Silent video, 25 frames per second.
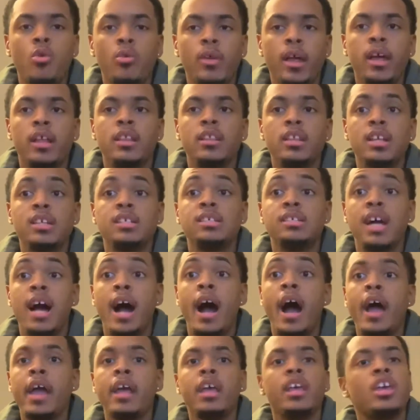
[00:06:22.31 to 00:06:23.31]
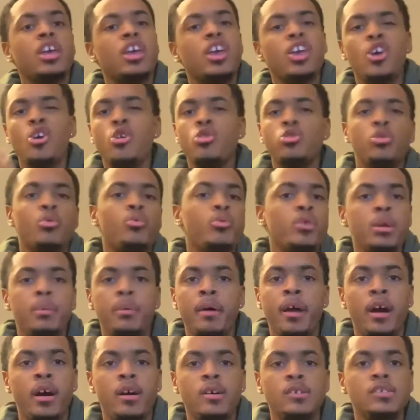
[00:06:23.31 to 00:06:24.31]
Like, this guy killed the
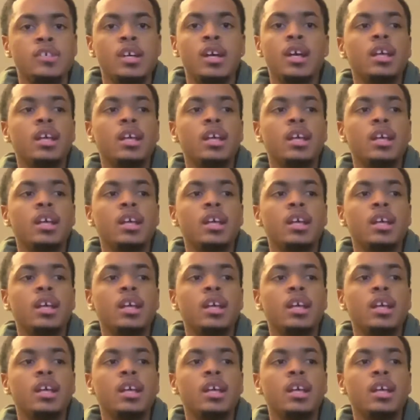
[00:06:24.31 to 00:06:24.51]
rebounds.